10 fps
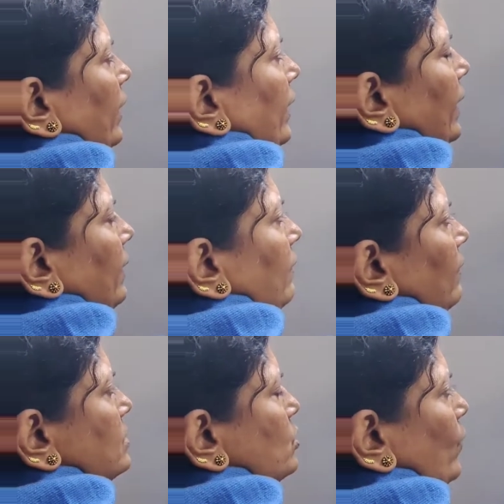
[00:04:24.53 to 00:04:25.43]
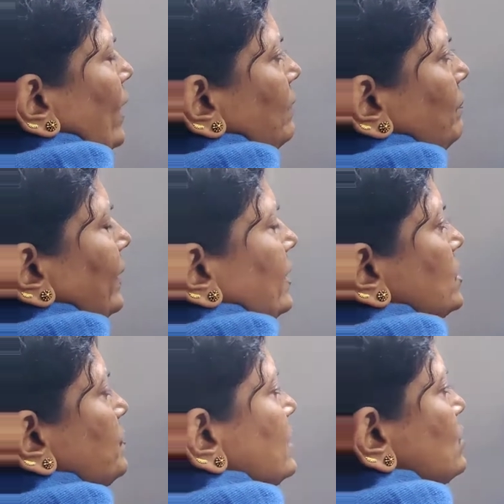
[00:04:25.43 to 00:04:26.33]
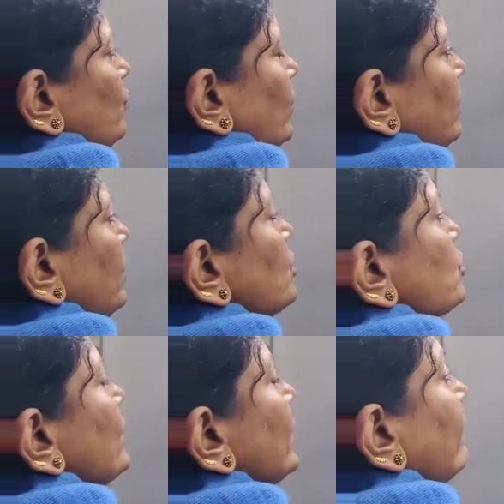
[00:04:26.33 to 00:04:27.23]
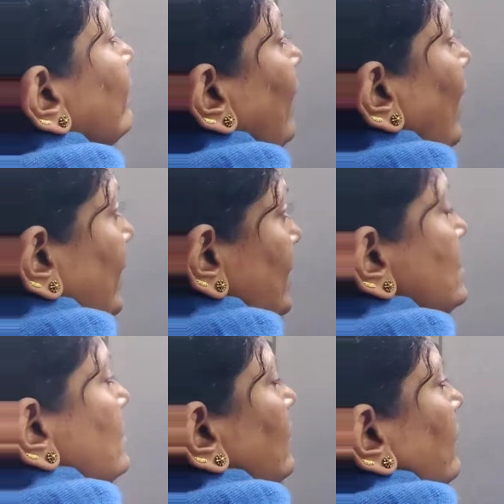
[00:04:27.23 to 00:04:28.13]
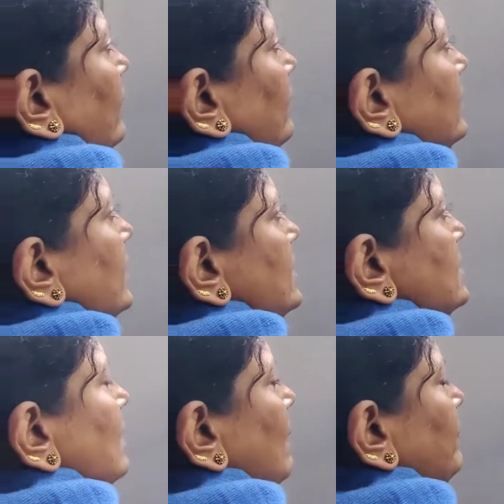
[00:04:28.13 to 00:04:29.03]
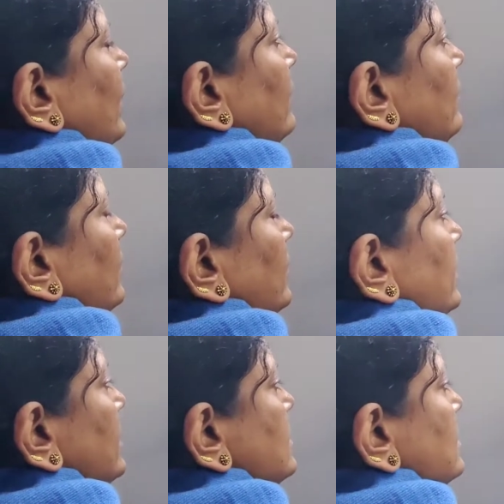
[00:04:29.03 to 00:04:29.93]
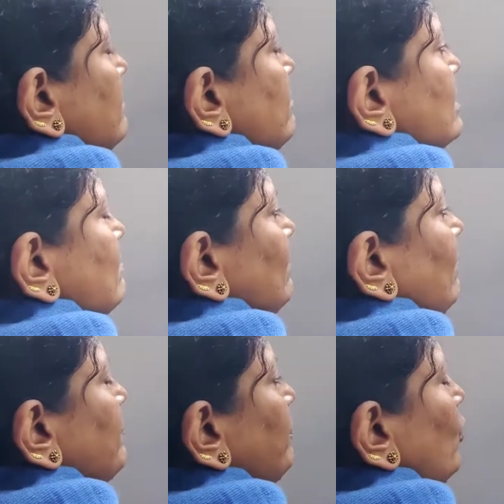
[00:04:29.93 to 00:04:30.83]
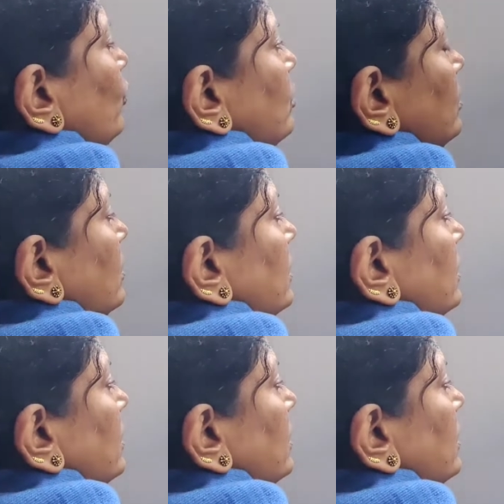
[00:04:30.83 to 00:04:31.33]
a square minus b square. So we can write this number is divisible by both,